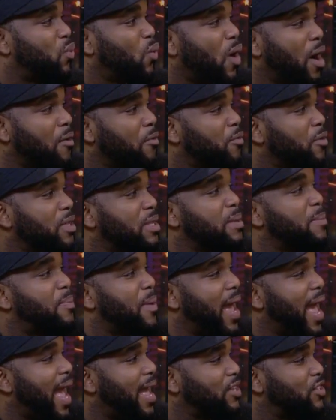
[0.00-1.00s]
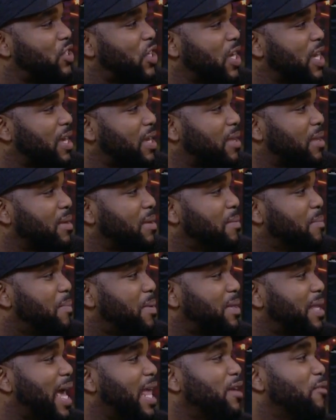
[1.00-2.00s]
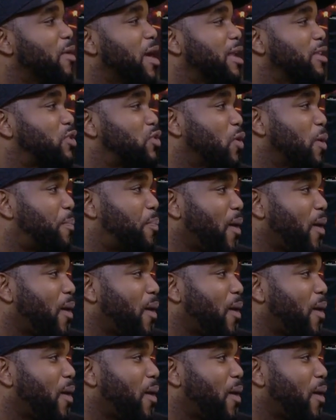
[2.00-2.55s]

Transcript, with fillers: one really bad chick, but then he ran into a